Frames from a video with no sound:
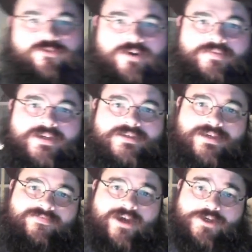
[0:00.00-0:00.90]
it because
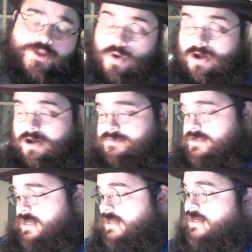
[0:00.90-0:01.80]
I've got short arms.
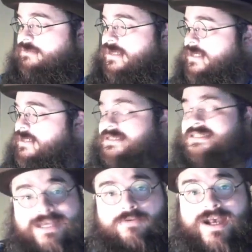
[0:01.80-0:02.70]
I'm like a little
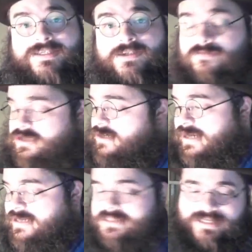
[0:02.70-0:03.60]
T-Rex over here, and
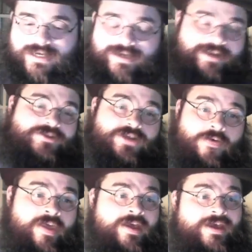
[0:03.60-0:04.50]
I just can't get it. So,
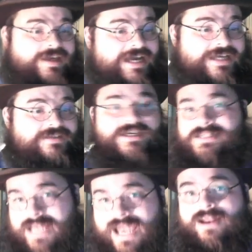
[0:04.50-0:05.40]
yes, The
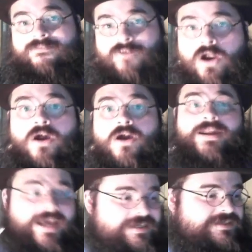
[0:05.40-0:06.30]
Tale of Cloran
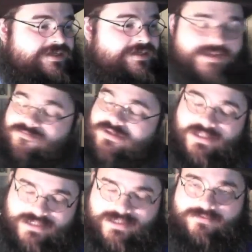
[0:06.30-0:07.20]
Hastings. I
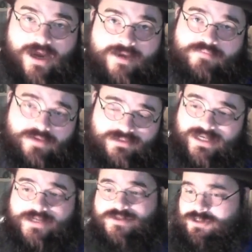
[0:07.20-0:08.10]
really did write a book,
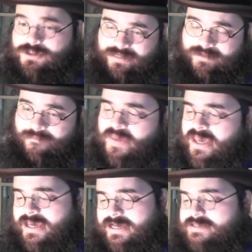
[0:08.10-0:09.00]
ladies and gentlemen.
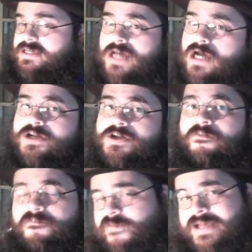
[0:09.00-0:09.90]
It's a young adult
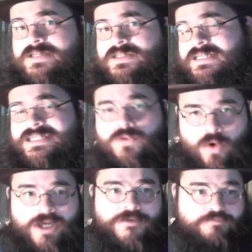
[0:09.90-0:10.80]
fantasy
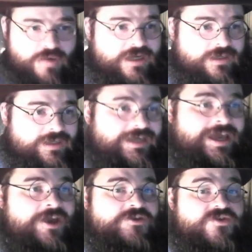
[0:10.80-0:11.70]
swashbuckling
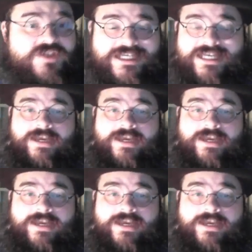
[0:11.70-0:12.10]
sea